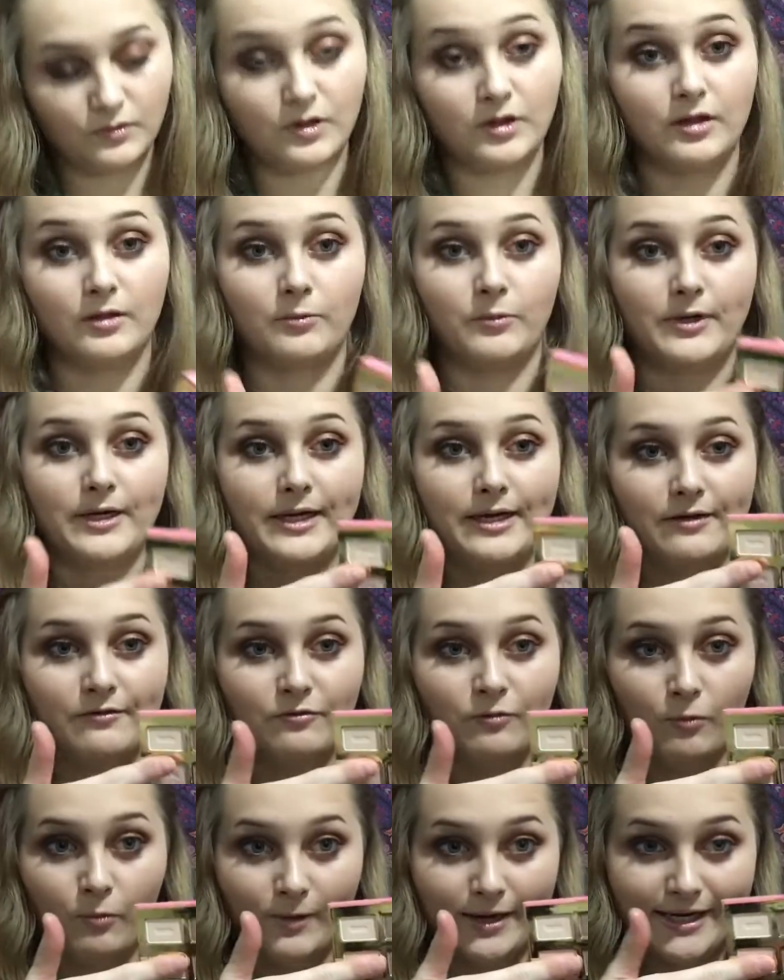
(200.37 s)
Then we have
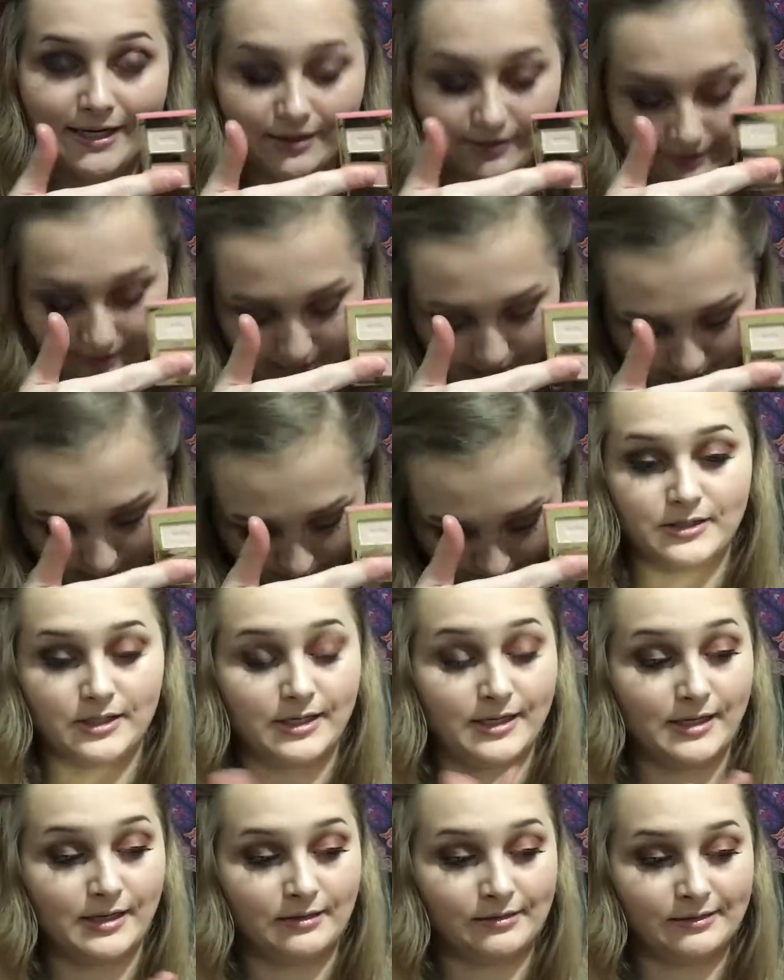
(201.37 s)
Wink. It's
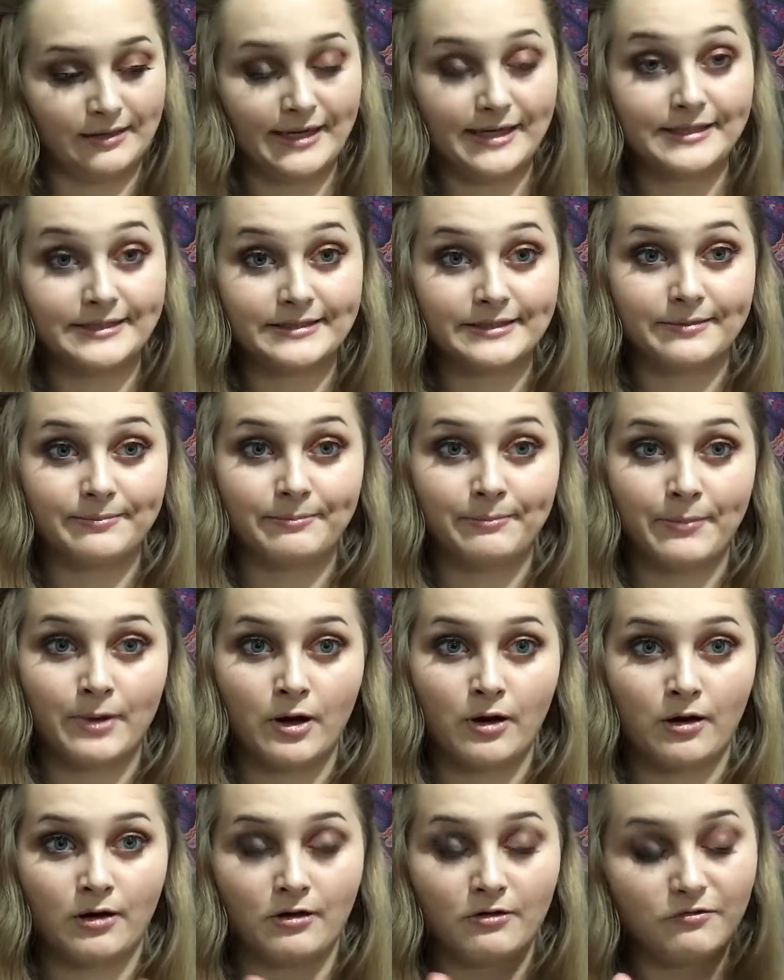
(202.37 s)
a light
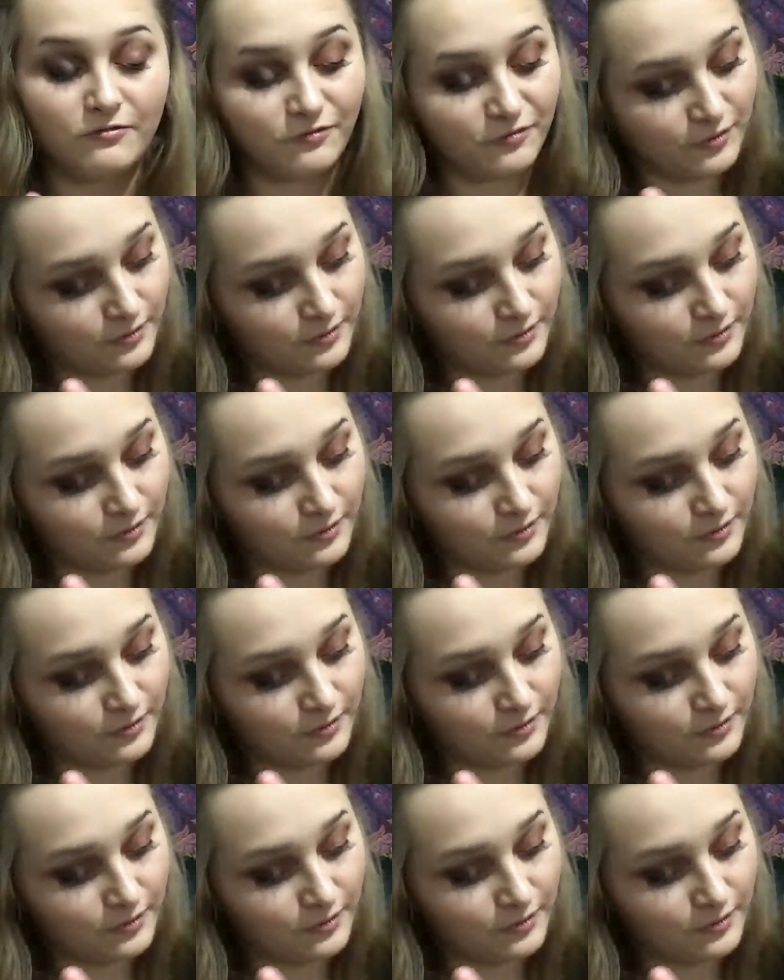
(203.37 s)
mauve.